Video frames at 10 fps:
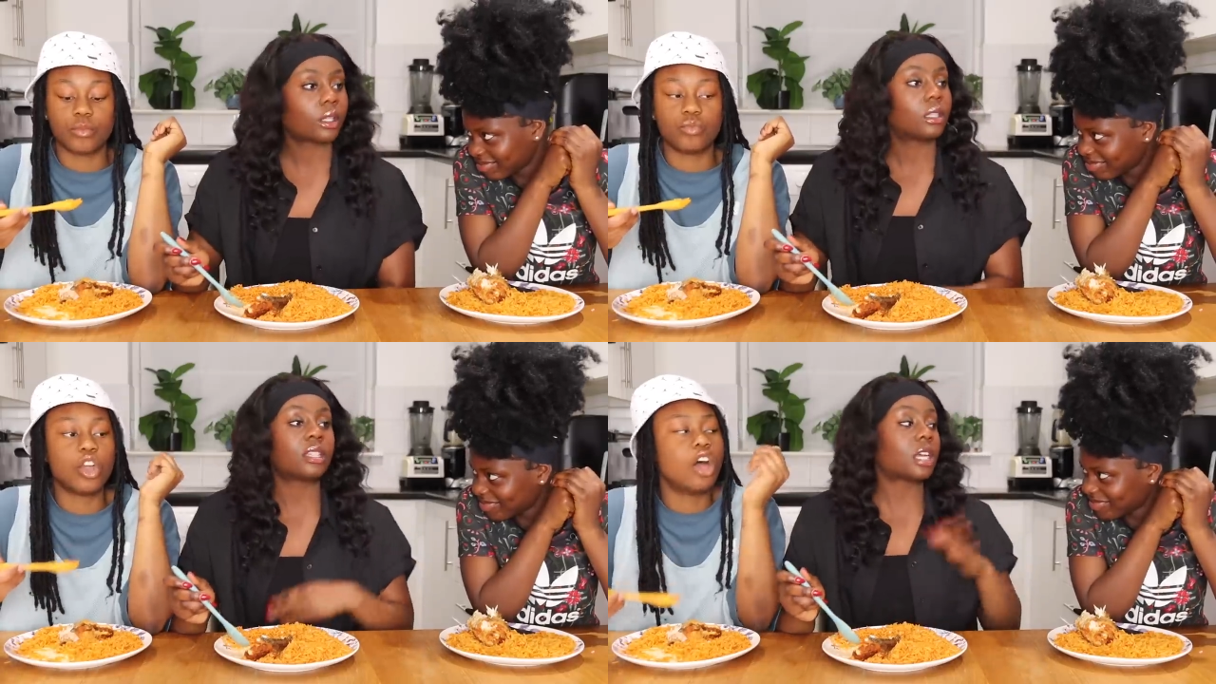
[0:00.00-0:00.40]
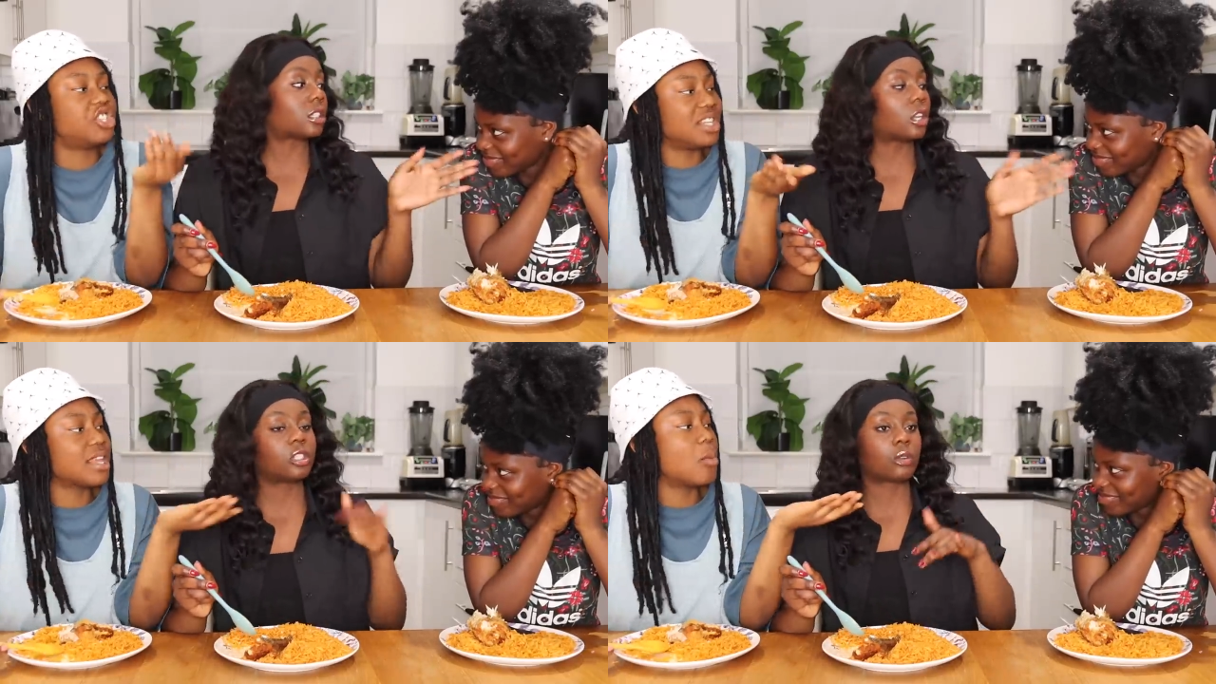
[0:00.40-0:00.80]
Speaker 1: No, That's
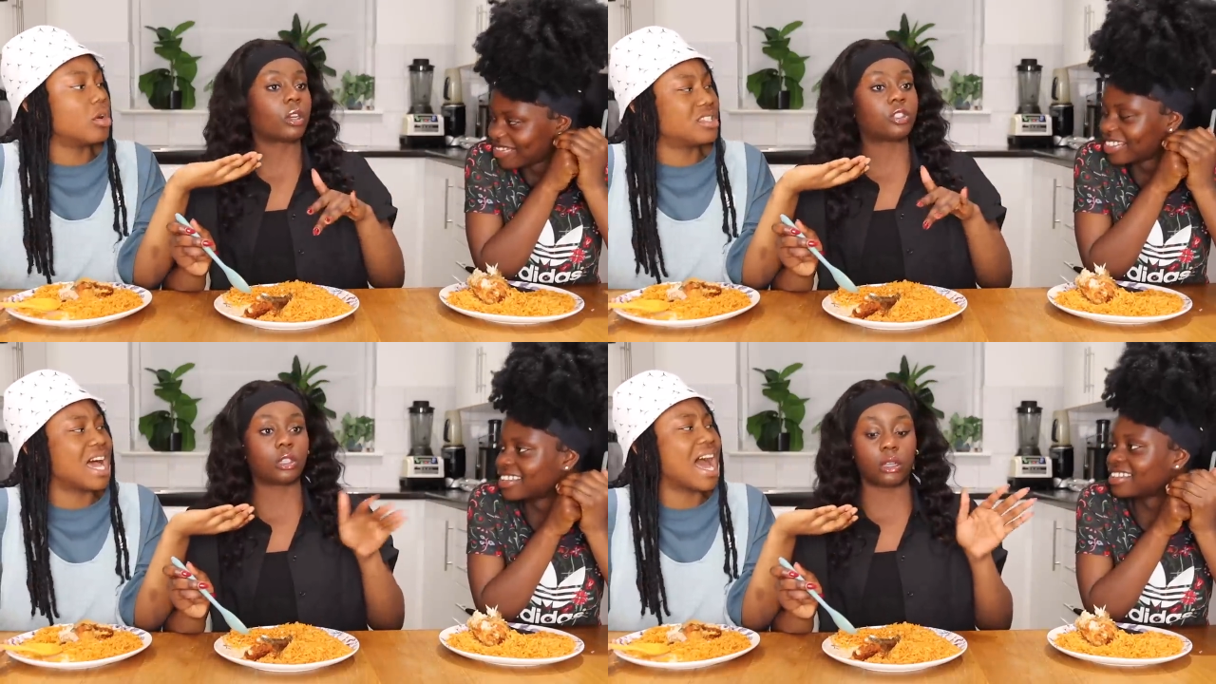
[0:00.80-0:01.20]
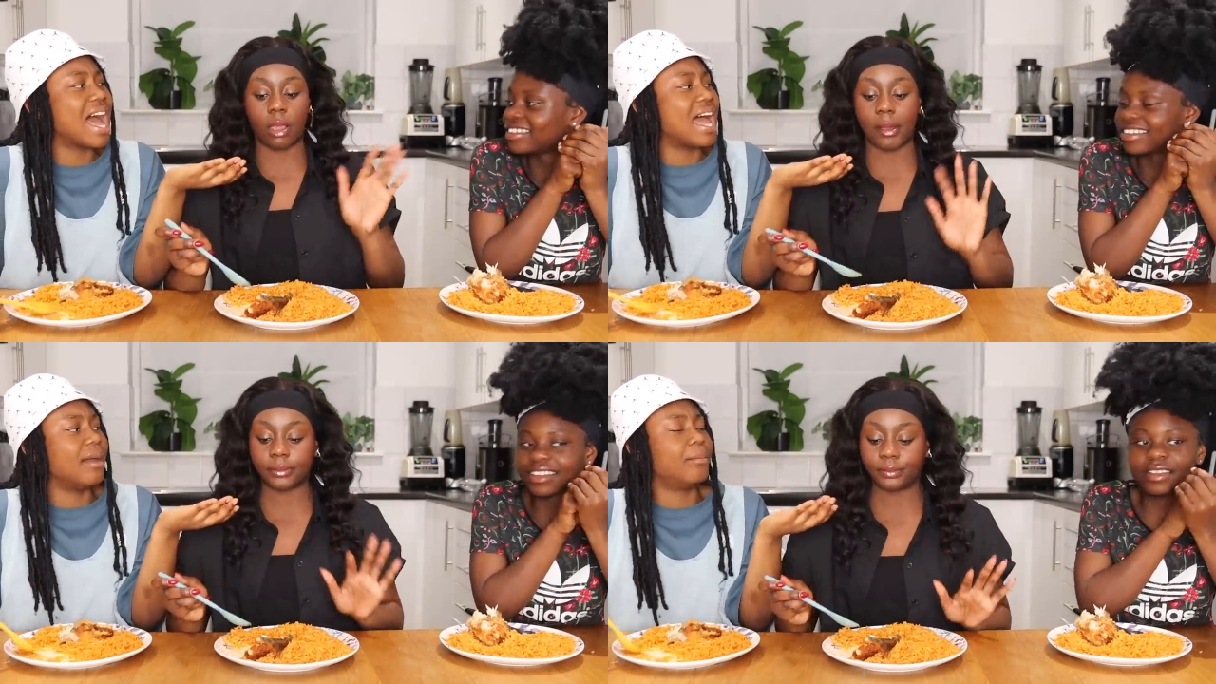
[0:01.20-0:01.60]
she said, what
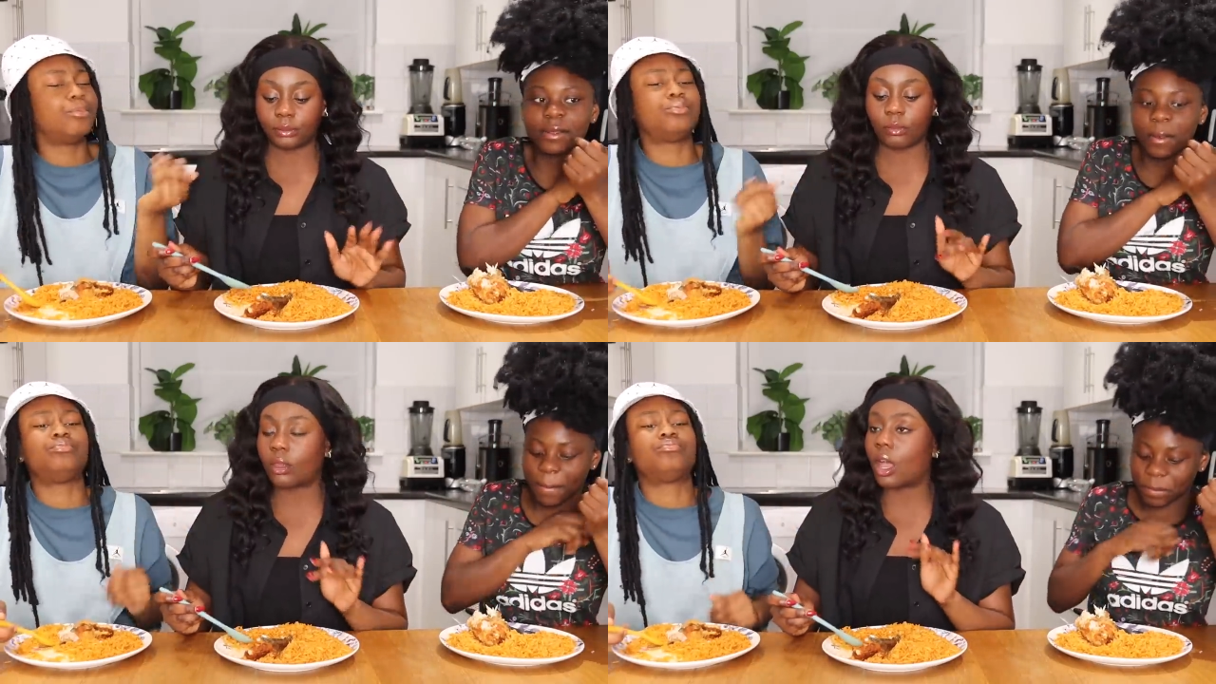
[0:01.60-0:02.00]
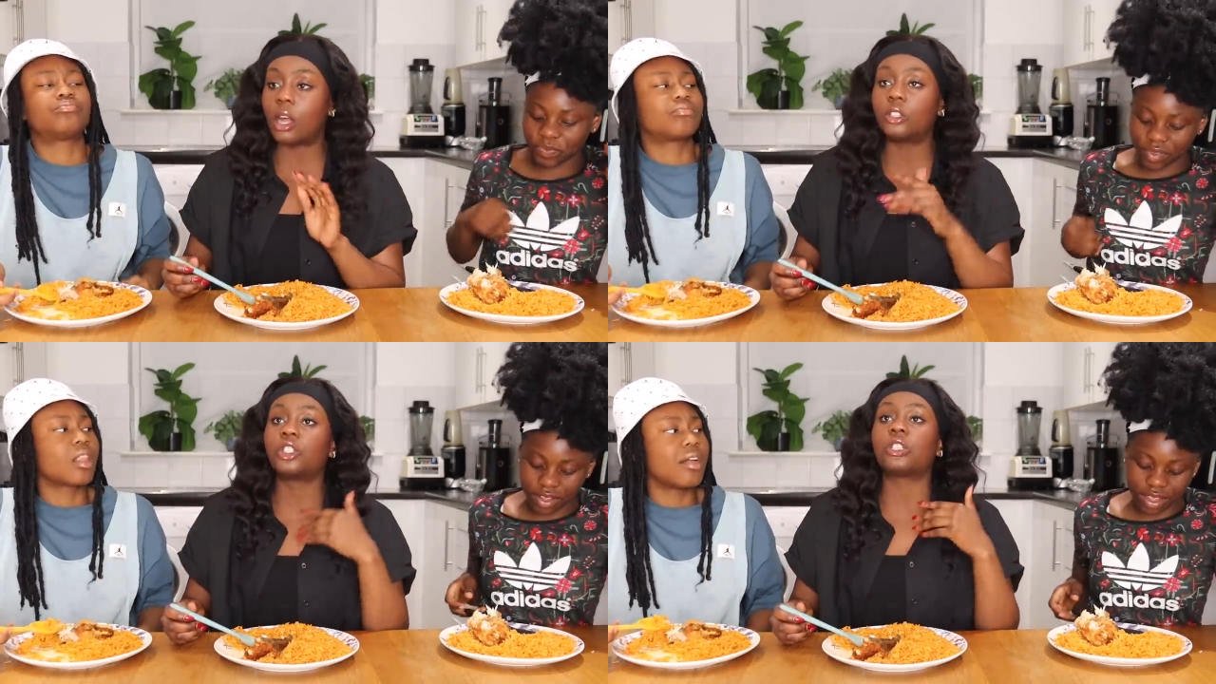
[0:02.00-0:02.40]
time?
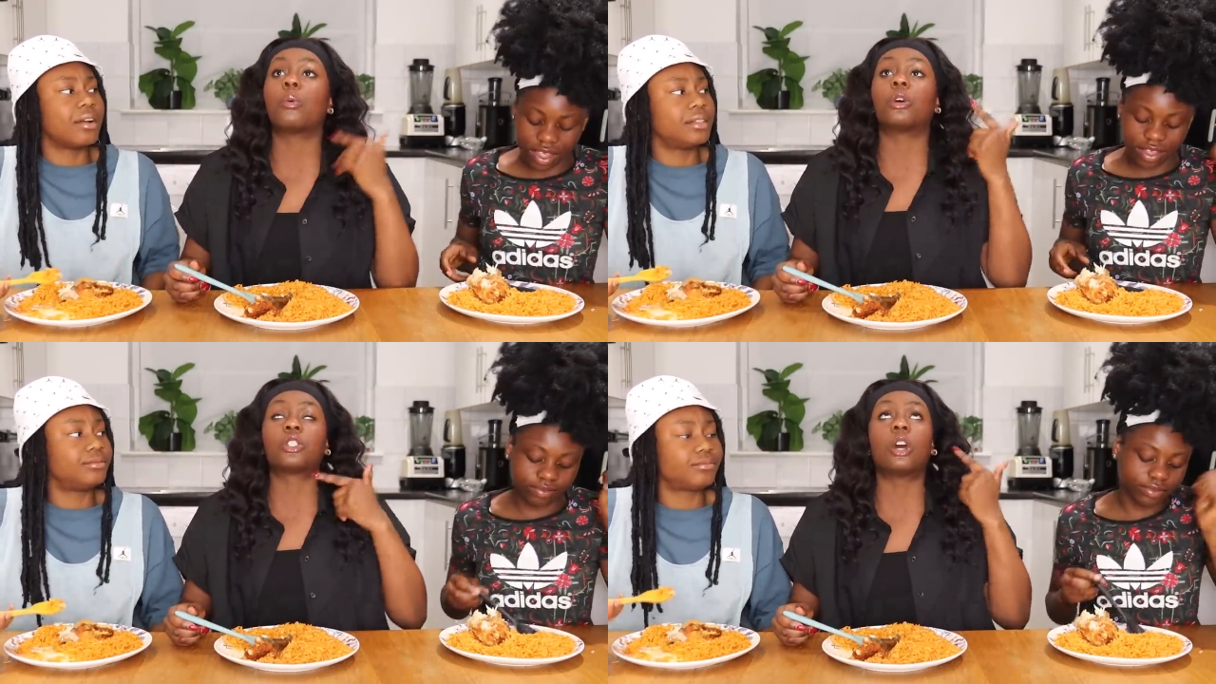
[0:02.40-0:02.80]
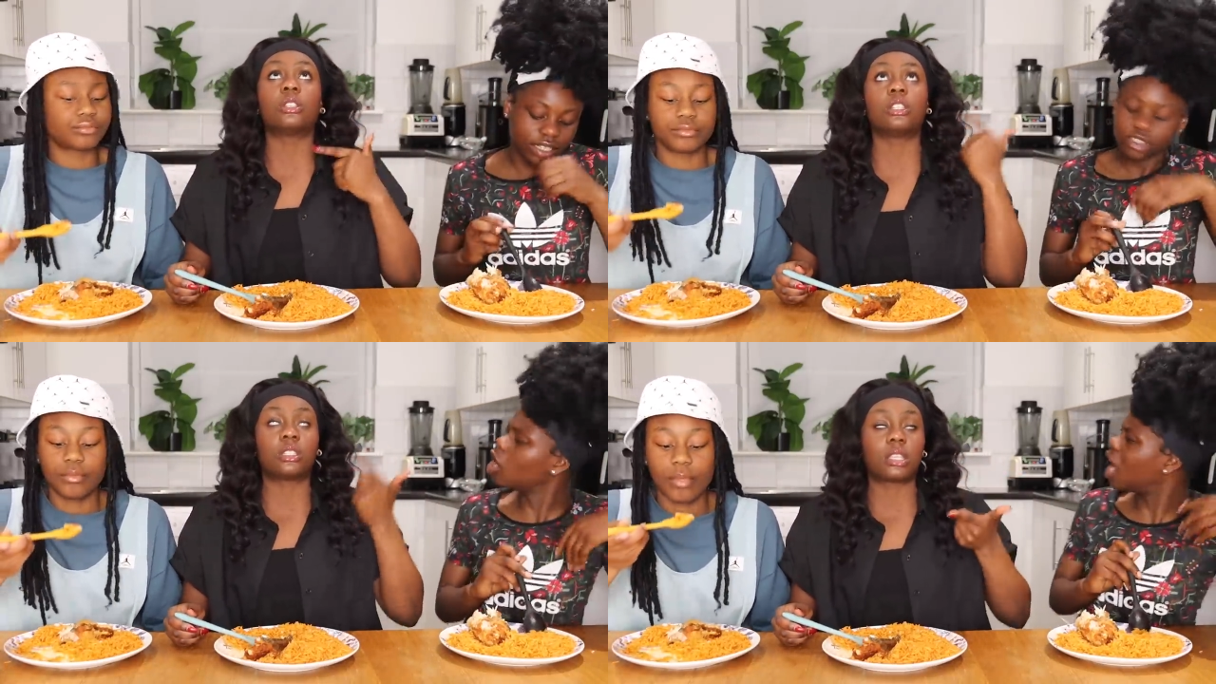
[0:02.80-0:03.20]
No, she okay. said, what's on
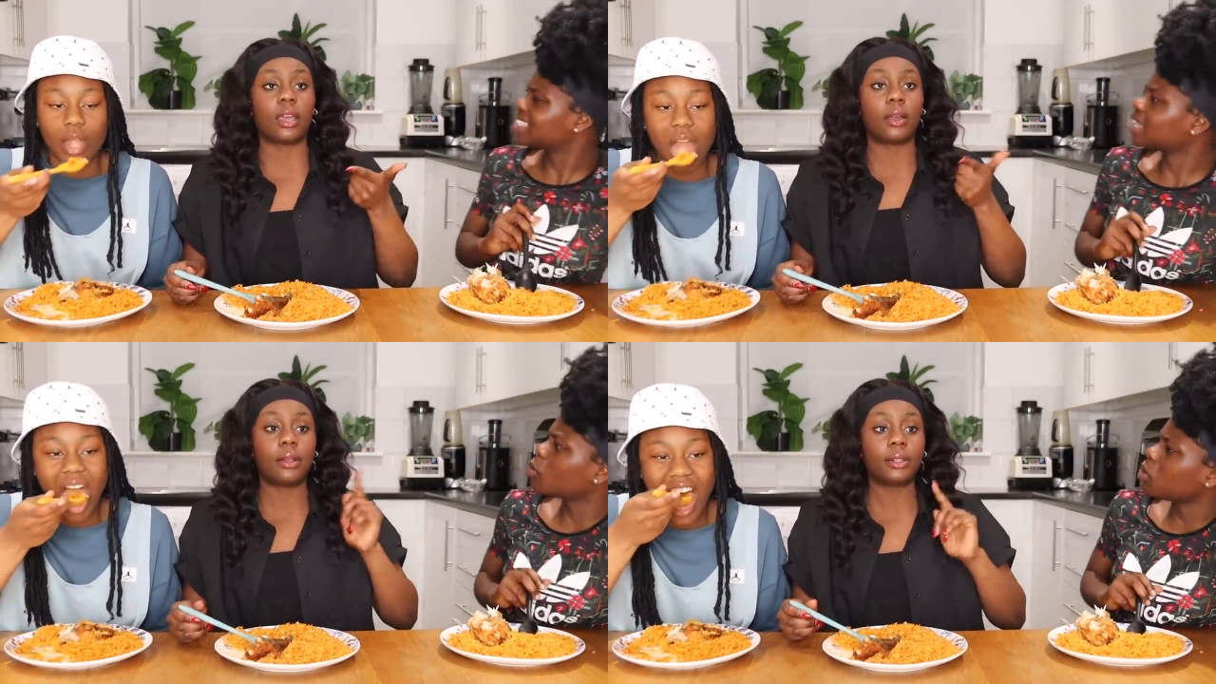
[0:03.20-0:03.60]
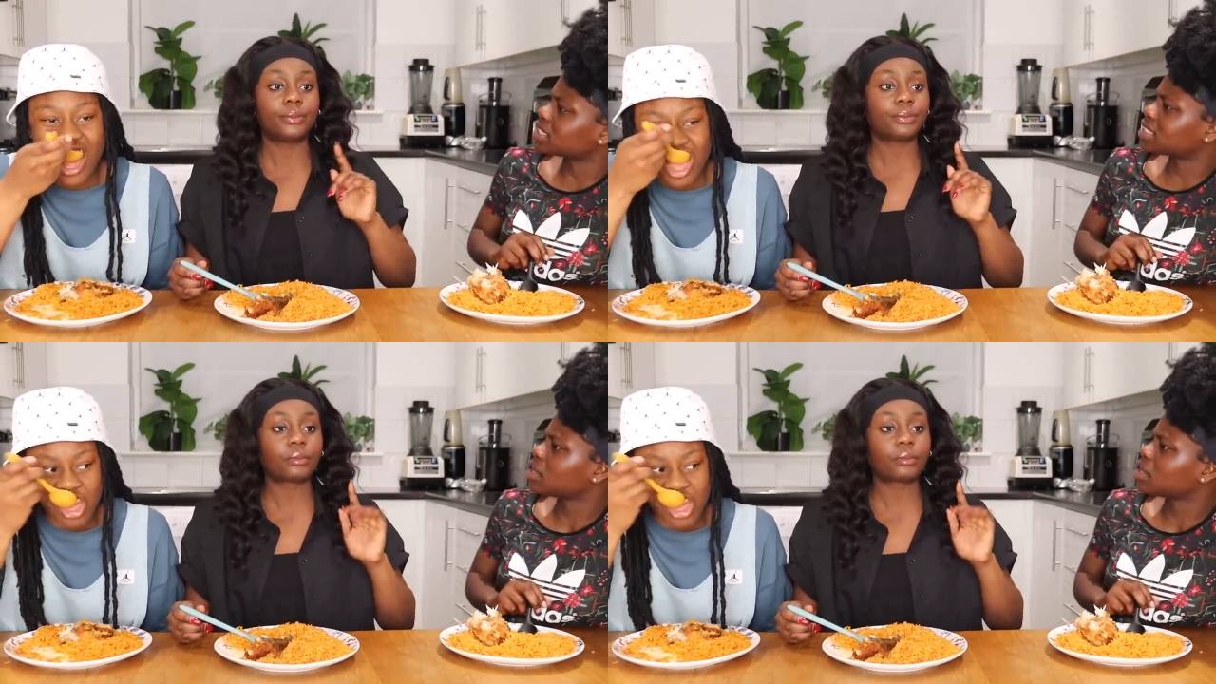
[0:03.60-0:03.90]
them? No, I said, what?